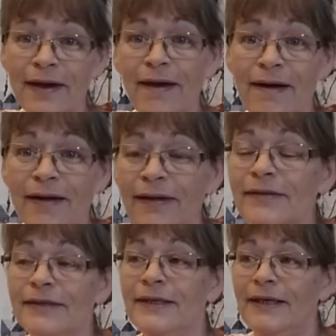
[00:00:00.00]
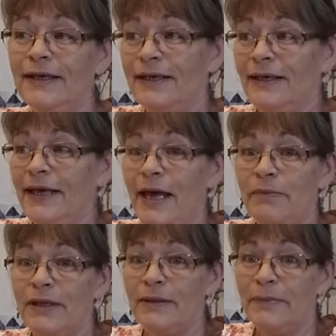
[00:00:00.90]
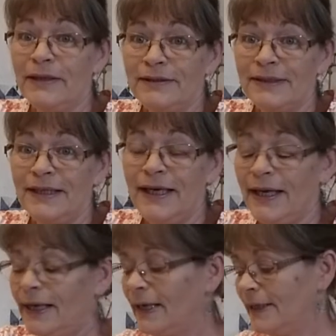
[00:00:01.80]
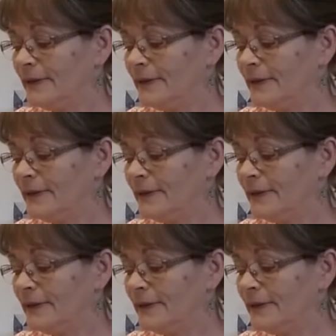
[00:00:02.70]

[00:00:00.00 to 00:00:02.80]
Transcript: got? Came in the mail today.